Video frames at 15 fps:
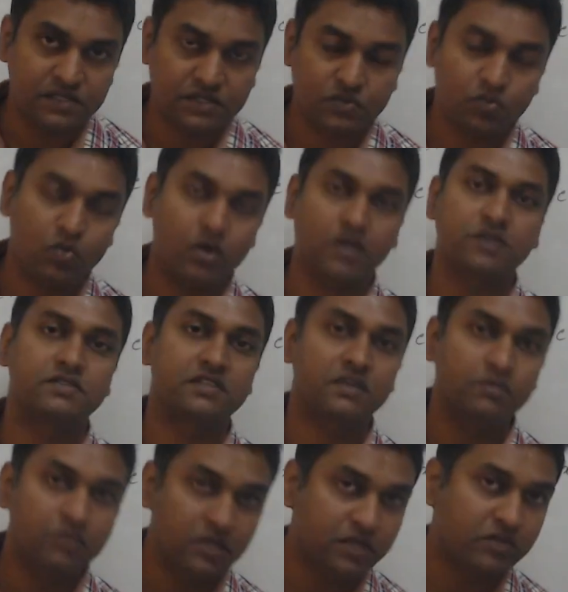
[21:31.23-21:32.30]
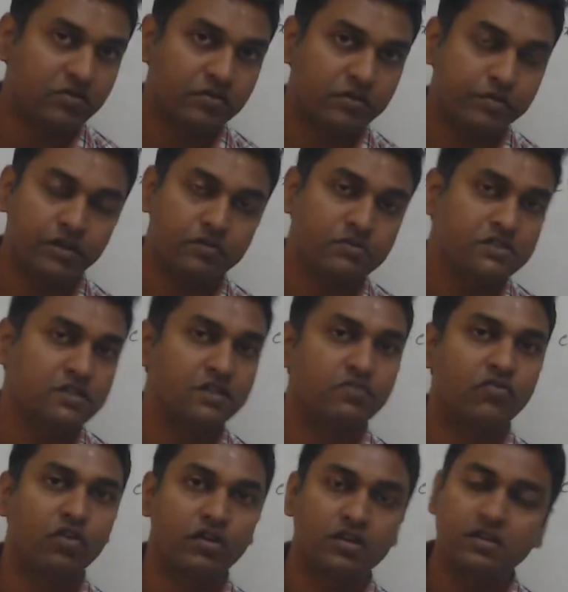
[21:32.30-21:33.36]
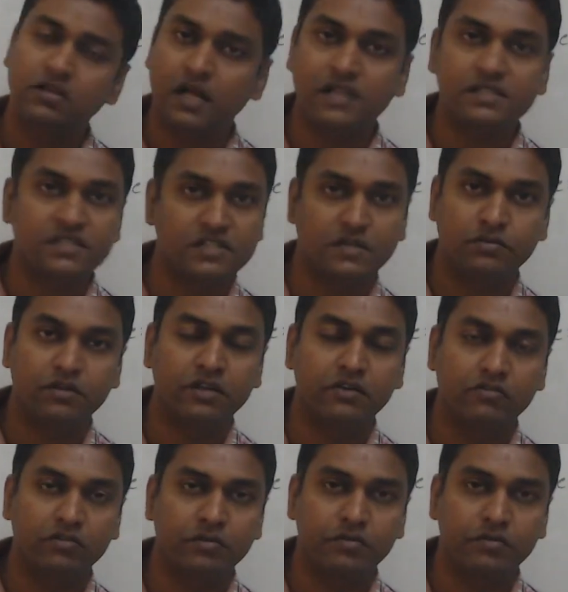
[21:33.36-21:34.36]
what a stable equilibrium is and what a unstable equilibrium.